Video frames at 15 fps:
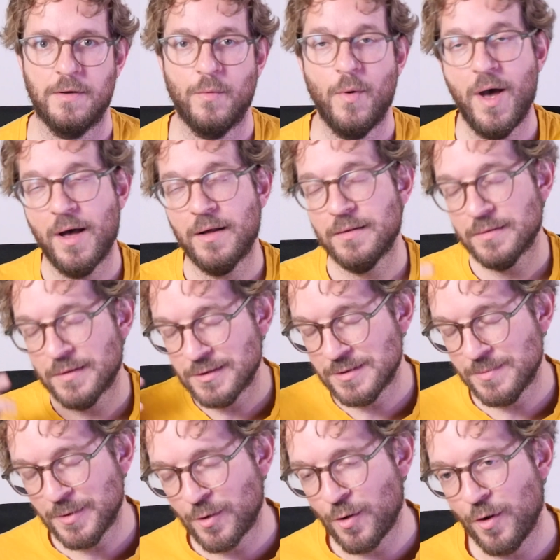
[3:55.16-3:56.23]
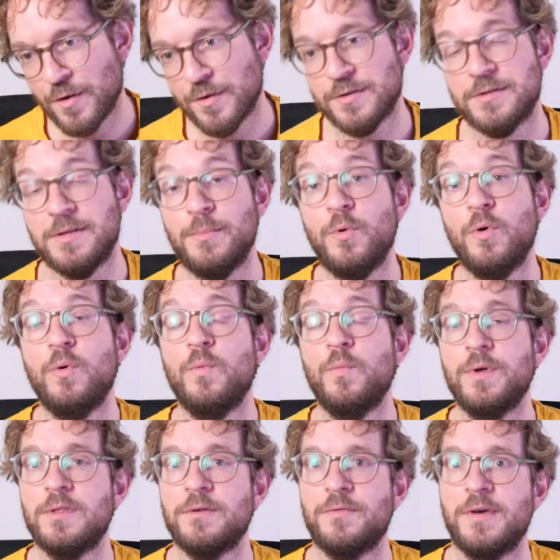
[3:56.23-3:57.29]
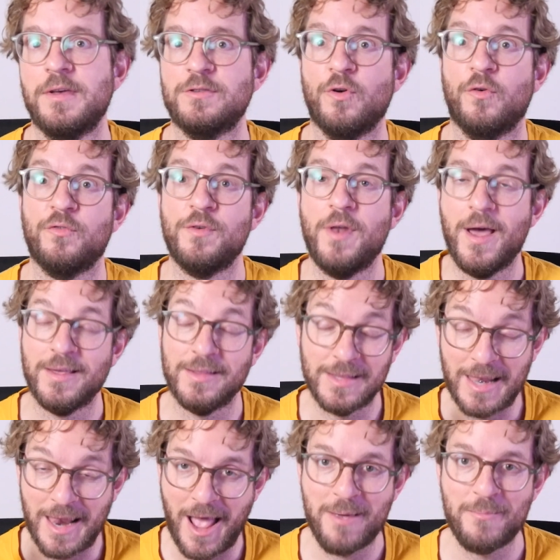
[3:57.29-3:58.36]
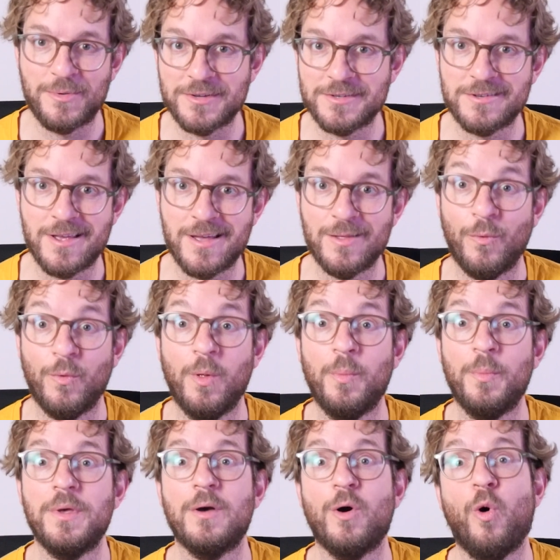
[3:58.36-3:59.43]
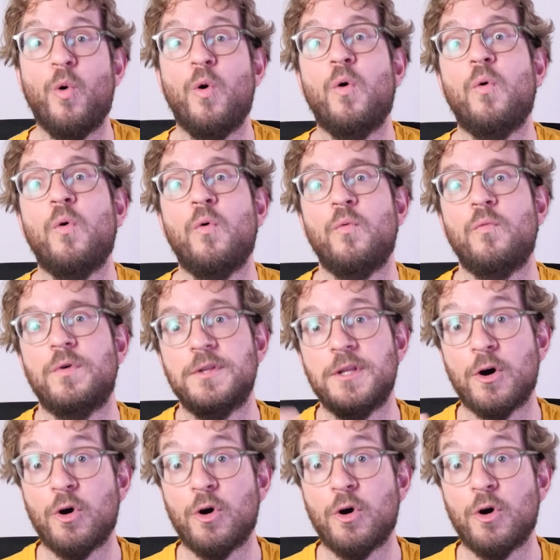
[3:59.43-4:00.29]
Well, this is because the moon with a phase of 99% will be over the